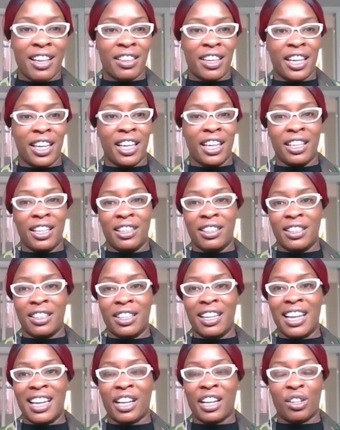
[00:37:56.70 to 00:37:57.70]
the
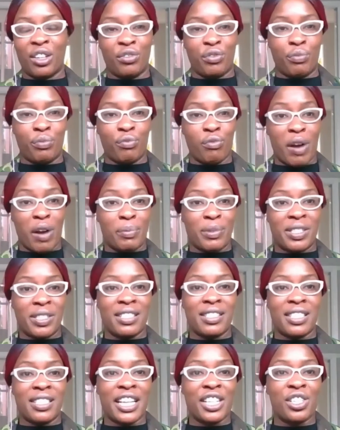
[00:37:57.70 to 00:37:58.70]
lack of
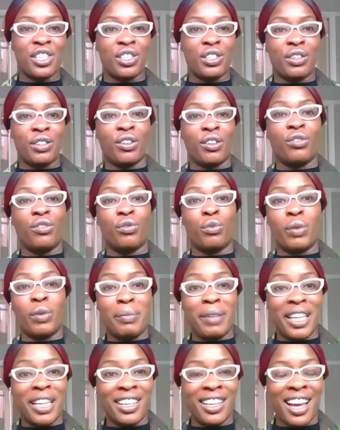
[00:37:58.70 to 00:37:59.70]
representation of
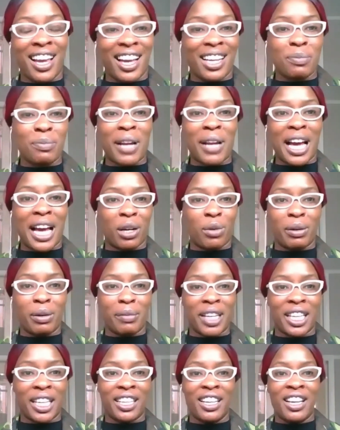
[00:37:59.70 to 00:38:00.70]
women and Black
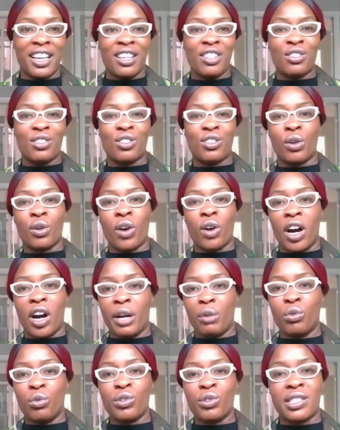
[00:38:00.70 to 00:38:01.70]
women. So
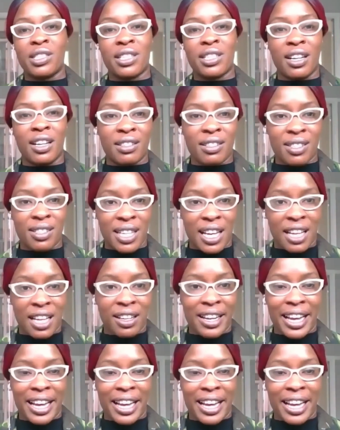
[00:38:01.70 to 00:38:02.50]
I wanted to understand the